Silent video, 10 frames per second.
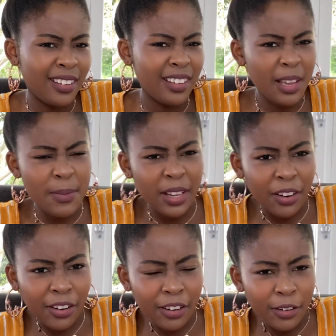Am I
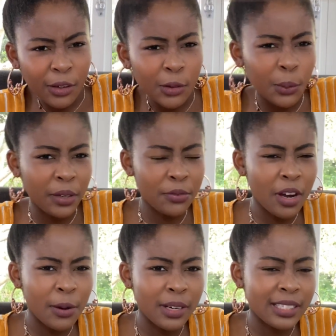wrong? Or 24
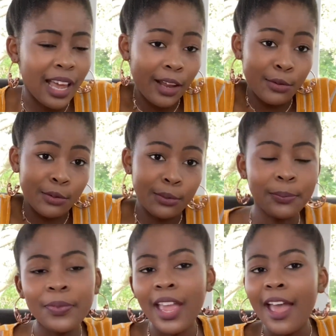hours? I don't know.
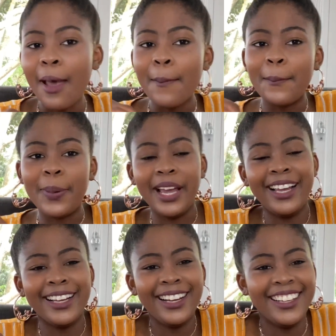
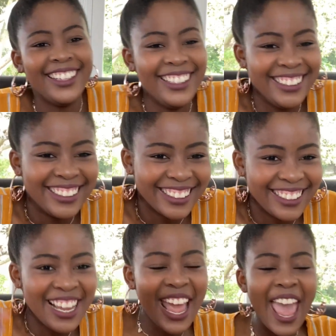But
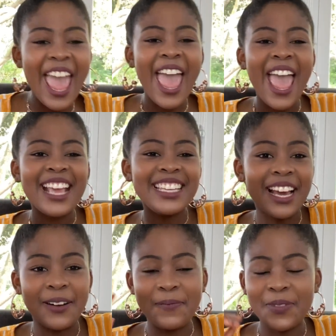
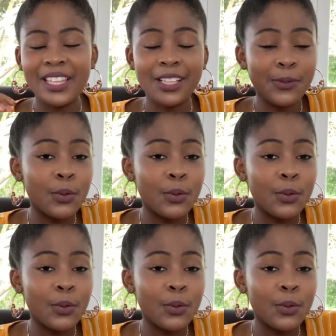yeah, that's what